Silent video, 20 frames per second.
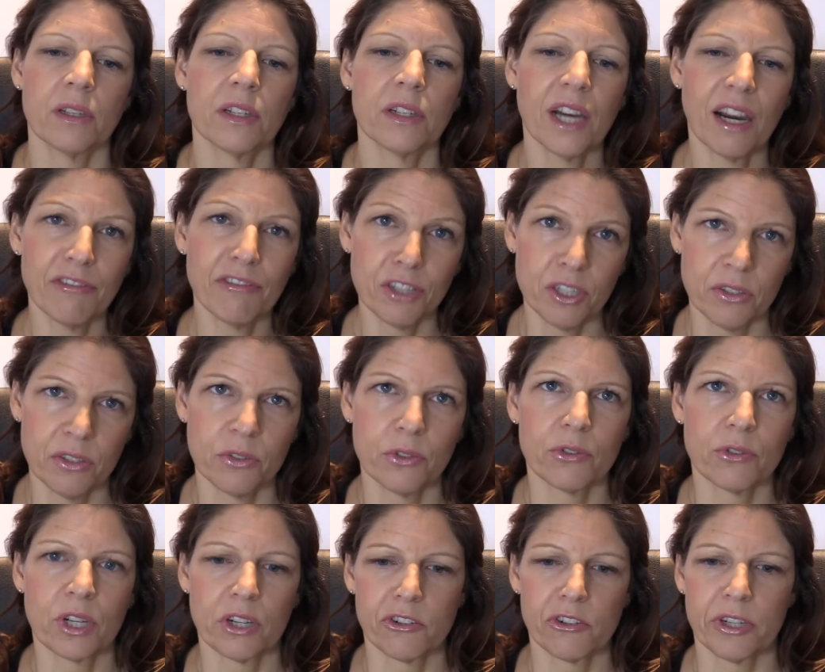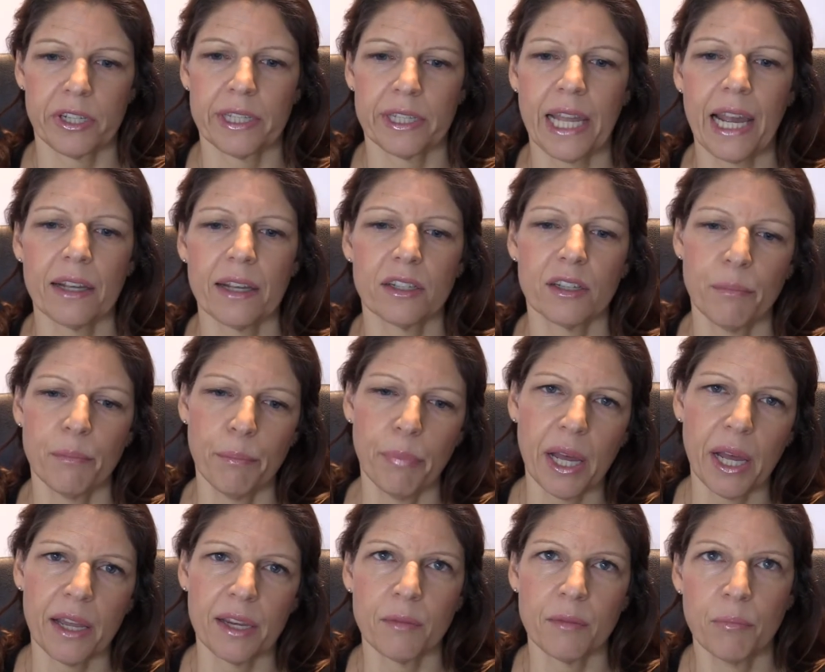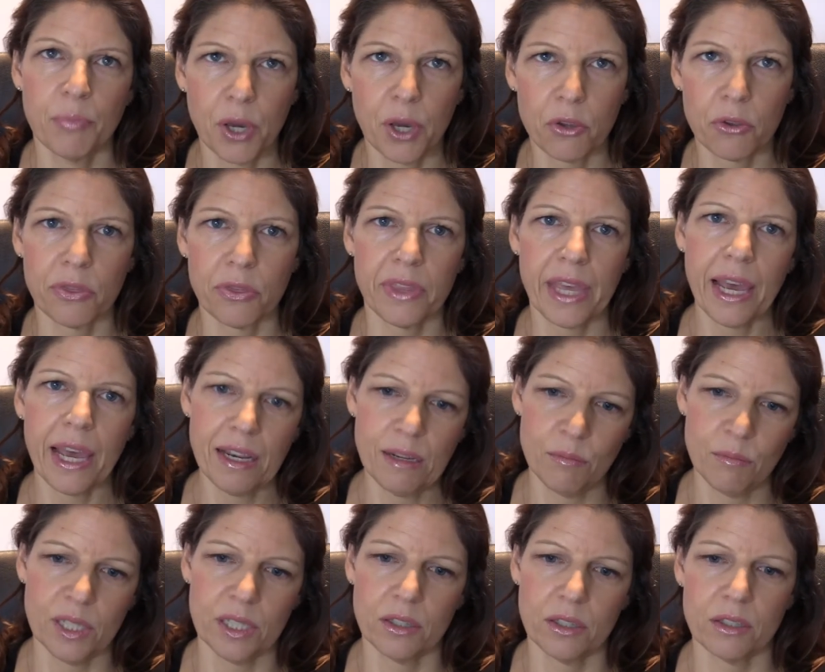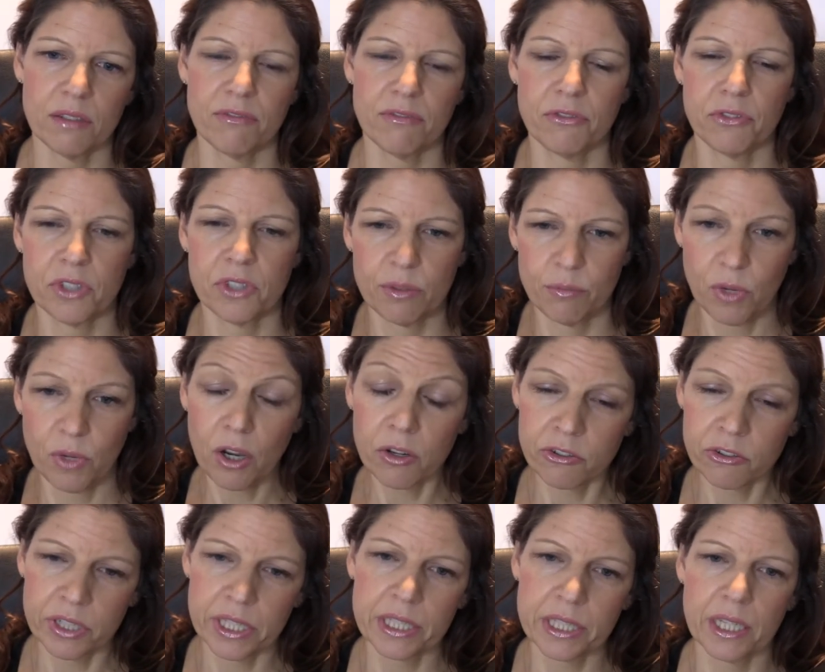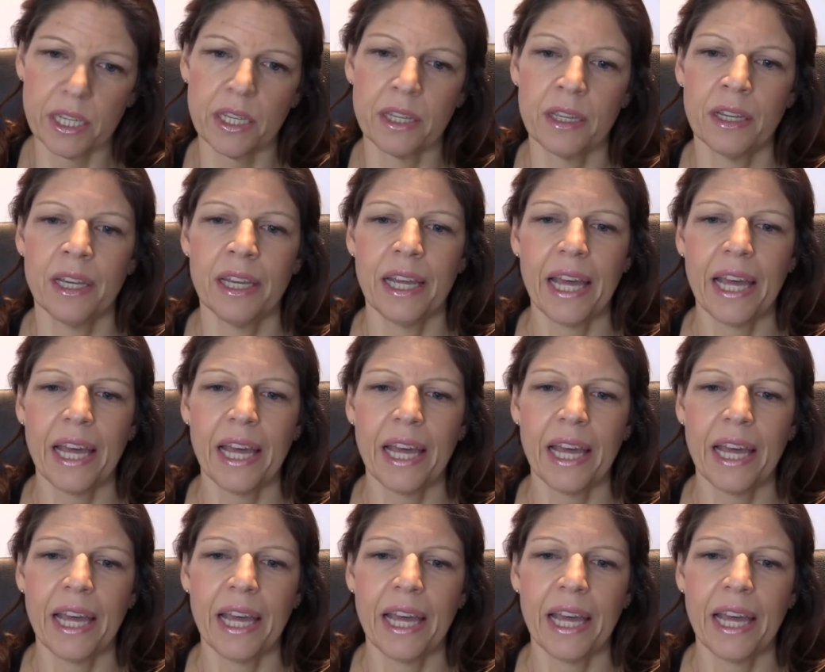governance structures that combine both elements of democracy